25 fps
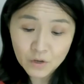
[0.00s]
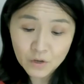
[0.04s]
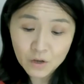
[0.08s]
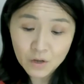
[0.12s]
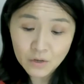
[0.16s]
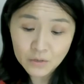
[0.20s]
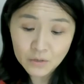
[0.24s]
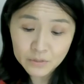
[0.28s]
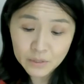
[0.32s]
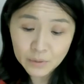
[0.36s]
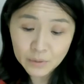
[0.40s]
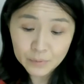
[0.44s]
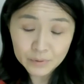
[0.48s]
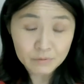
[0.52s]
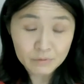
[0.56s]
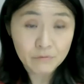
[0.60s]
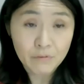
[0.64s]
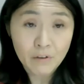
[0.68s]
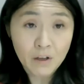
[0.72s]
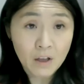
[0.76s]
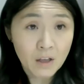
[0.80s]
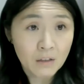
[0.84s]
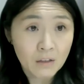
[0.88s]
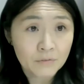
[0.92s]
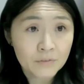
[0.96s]
also
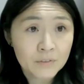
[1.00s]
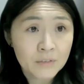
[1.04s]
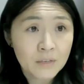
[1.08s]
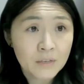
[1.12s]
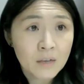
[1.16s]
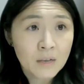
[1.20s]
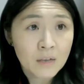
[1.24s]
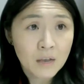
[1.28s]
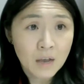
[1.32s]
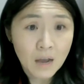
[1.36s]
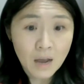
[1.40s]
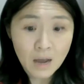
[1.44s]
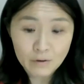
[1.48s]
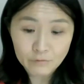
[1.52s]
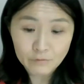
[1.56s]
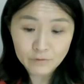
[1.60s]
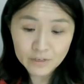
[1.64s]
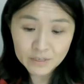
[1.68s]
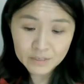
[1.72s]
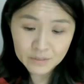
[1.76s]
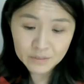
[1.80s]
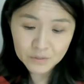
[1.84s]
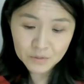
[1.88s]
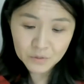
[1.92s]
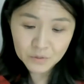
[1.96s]
involves
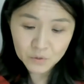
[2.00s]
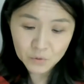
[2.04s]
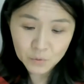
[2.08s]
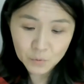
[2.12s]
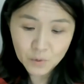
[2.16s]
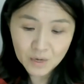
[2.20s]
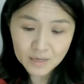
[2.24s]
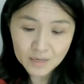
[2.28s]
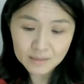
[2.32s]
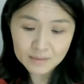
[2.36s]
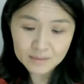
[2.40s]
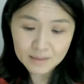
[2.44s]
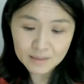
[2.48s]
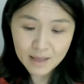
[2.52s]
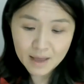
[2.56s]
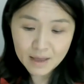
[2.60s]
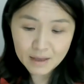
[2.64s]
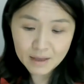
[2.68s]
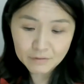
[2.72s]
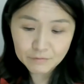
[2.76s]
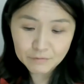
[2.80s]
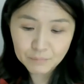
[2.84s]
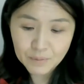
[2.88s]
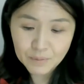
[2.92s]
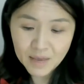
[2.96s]
risks to one's
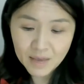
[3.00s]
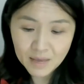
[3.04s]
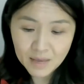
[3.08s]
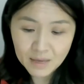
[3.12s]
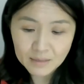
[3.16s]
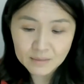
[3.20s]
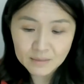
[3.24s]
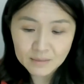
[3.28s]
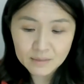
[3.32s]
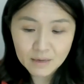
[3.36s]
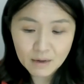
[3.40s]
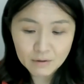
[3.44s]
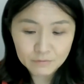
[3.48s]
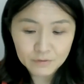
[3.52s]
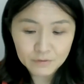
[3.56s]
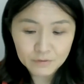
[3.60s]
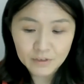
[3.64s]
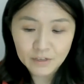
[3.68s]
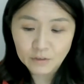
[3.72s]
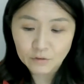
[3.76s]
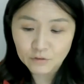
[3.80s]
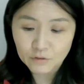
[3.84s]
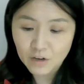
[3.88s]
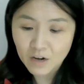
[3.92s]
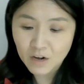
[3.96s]
life, pain,
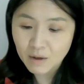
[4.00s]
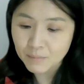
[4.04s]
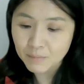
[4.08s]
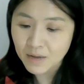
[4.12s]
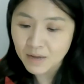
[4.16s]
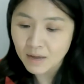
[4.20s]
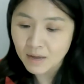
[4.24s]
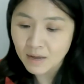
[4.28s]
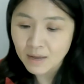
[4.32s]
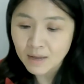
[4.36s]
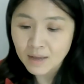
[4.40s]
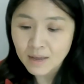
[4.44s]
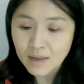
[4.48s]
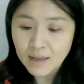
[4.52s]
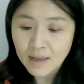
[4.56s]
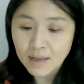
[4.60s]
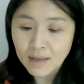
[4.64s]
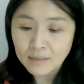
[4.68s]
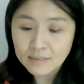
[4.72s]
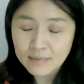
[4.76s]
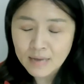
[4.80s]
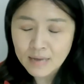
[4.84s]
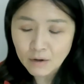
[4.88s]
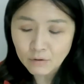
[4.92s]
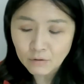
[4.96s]
suffering, trauma,
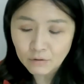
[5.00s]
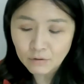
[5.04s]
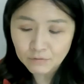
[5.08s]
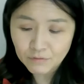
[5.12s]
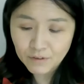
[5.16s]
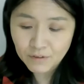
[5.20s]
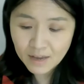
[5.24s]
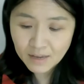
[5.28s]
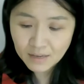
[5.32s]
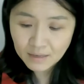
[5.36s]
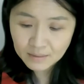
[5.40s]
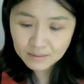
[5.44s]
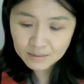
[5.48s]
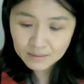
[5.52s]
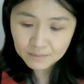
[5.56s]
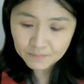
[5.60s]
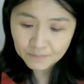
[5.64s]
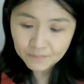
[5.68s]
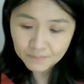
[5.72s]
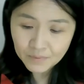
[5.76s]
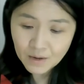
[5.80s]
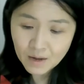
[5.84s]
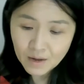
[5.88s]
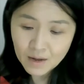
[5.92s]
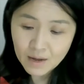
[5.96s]
and sacrifice,
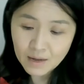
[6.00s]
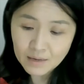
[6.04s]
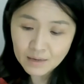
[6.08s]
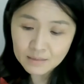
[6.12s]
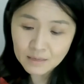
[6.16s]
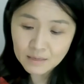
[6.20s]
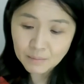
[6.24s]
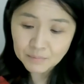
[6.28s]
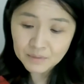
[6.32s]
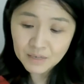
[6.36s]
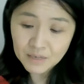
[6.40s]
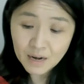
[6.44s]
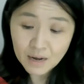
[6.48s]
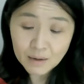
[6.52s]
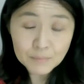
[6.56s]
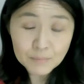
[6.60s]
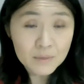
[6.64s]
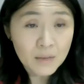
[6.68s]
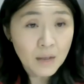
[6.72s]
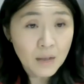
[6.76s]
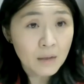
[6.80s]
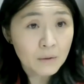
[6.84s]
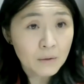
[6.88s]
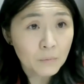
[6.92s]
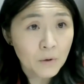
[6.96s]
sometimes
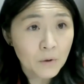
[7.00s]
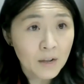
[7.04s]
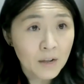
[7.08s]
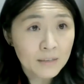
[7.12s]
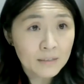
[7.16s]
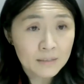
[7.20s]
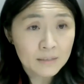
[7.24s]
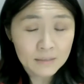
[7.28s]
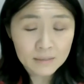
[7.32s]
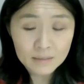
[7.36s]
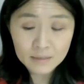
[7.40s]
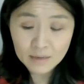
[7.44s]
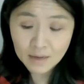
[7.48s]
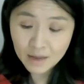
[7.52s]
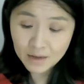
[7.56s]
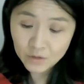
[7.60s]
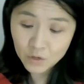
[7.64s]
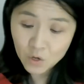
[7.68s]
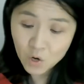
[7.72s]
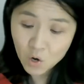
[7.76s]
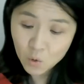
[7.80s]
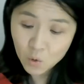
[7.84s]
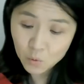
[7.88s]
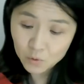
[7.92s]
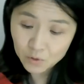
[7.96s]
unwanted and
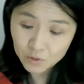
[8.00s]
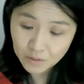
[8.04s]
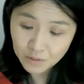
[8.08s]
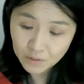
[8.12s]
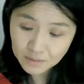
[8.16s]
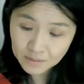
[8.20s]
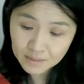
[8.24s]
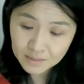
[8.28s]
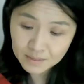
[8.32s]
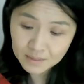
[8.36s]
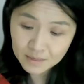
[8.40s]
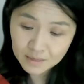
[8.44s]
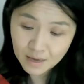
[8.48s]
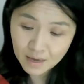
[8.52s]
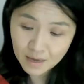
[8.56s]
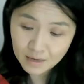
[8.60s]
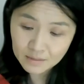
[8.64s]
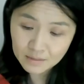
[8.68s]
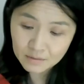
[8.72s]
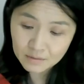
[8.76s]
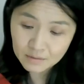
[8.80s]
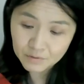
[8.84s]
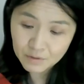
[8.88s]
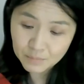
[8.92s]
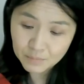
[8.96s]
coerced in the
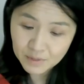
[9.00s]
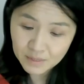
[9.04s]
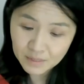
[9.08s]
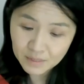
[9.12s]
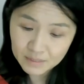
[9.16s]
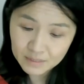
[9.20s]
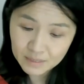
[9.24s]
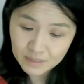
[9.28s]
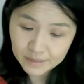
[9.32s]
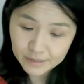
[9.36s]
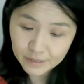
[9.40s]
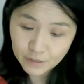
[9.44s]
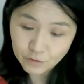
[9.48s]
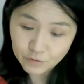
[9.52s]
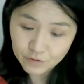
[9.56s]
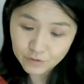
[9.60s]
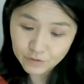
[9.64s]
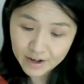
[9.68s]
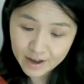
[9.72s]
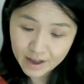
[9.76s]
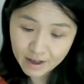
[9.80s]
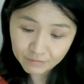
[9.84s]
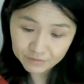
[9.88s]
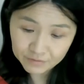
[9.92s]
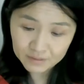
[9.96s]
case of the military
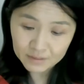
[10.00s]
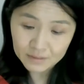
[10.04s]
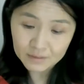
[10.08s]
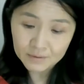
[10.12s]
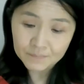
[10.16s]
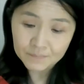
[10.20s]
draft.